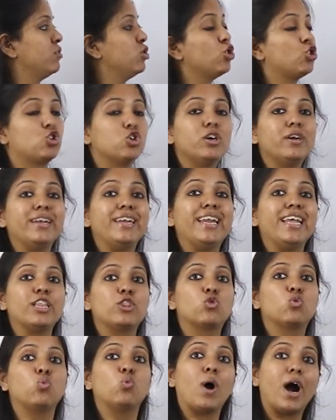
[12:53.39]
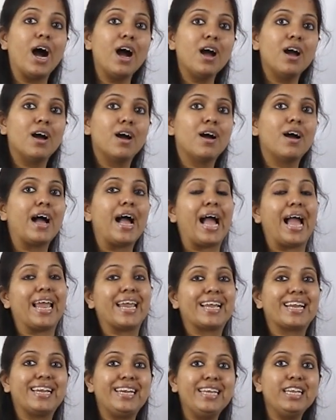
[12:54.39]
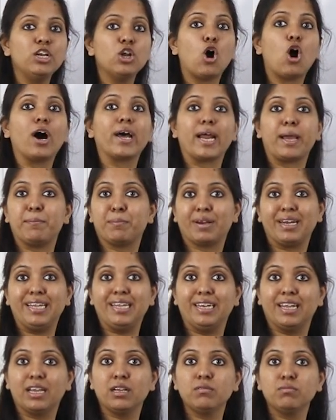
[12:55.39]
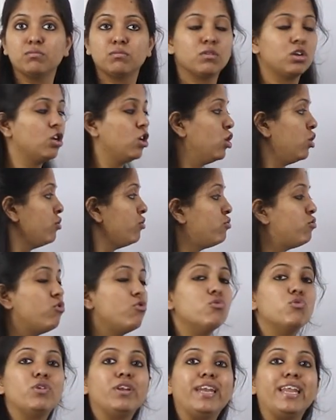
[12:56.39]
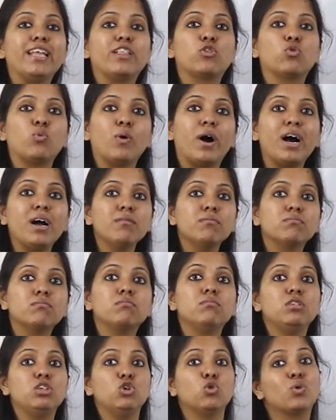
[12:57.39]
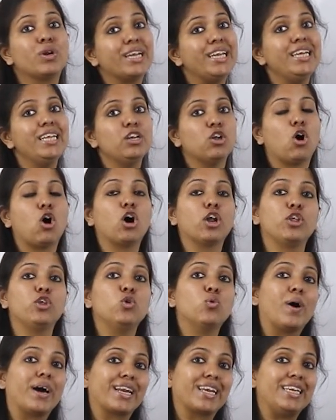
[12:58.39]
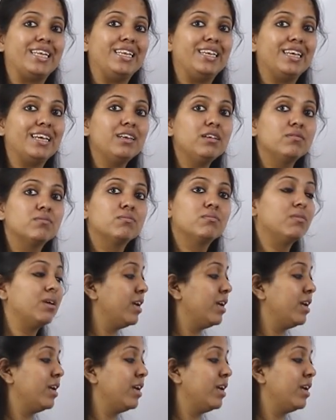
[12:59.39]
Je nettoie, I clean or I'm cleaning. Tu nettoies, you clean or you are cleaning.